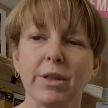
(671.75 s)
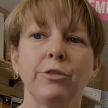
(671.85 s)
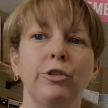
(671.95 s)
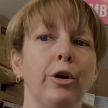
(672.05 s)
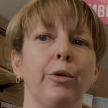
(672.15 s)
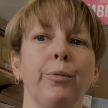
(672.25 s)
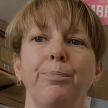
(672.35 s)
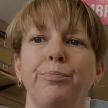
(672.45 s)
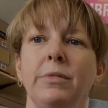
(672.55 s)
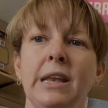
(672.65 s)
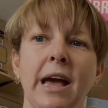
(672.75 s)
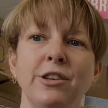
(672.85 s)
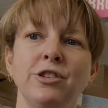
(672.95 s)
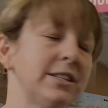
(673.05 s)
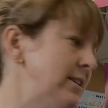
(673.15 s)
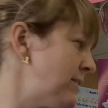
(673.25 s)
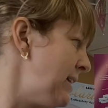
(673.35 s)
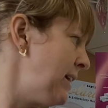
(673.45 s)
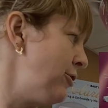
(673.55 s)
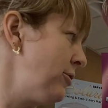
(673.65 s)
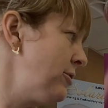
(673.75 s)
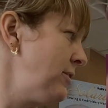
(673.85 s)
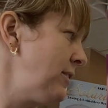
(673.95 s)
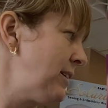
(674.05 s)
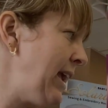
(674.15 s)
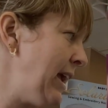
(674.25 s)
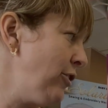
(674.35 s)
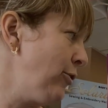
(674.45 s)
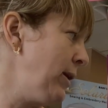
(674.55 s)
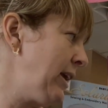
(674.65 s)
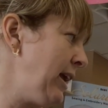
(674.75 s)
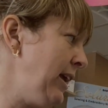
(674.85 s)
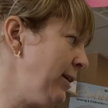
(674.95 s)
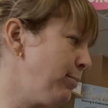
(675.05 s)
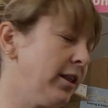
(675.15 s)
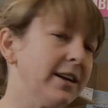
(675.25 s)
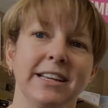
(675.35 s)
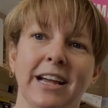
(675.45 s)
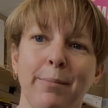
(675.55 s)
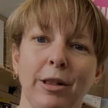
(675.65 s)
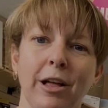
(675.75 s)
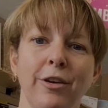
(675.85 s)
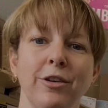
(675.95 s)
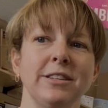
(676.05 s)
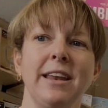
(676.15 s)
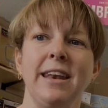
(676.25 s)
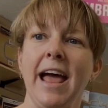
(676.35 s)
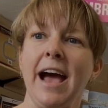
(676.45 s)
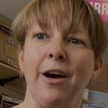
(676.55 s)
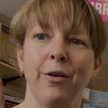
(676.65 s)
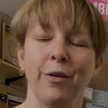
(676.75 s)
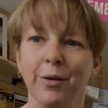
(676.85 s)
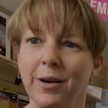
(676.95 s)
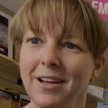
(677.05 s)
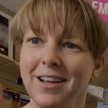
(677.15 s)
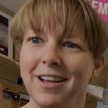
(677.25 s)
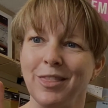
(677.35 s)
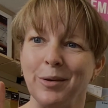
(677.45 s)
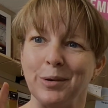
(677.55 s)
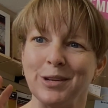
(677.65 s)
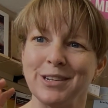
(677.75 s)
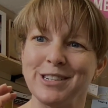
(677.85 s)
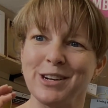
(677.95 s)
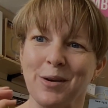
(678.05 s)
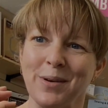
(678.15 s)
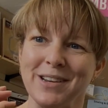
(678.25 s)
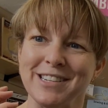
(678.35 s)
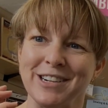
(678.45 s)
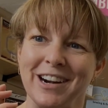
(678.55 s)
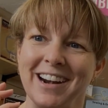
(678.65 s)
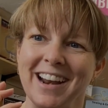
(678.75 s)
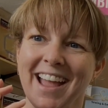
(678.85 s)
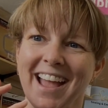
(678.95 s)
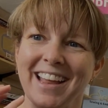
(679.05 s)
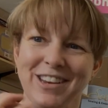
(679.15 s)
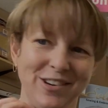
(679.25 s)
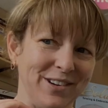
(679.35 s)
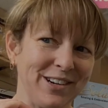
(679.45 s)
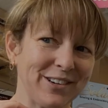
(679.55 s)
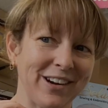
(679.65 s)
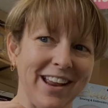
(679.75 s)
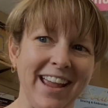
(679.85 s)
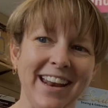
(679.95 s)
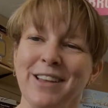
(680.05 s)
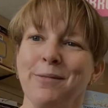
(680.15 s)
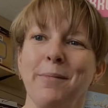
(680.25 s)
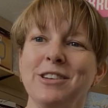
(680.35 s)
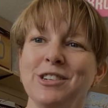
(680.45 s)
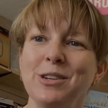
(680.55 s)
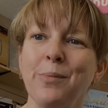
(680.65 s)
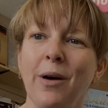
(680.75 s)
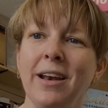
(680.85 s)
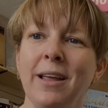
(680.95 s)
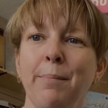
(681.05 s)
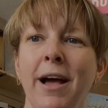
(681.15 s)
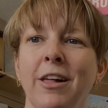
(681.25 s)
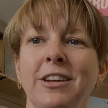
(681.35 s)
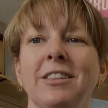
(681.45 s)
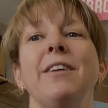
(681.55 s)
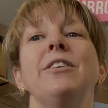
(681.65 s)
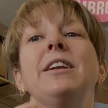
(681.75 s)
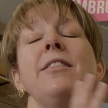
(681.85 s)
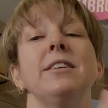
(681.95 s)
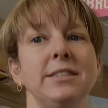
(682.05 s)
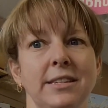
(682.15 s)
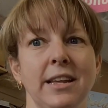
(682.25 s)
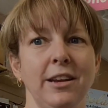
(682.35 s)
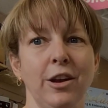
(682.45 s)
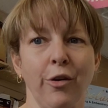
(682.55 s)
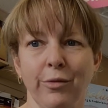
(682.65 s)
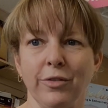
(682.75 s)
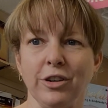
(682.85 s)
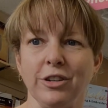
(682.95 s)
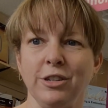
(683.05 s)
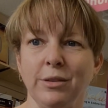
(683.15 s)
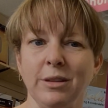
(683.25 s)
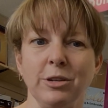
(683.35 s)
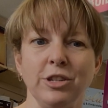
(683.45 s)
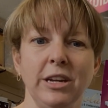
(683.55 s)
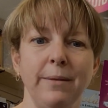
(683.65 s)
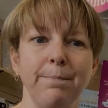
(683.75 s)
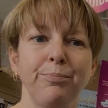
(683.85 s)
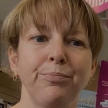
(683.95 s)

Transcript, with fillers: So not just the standard candle wicking plus a couple others. Now the world is your oyster and you can create as much as you want in palette 11 and then send it over to the machine.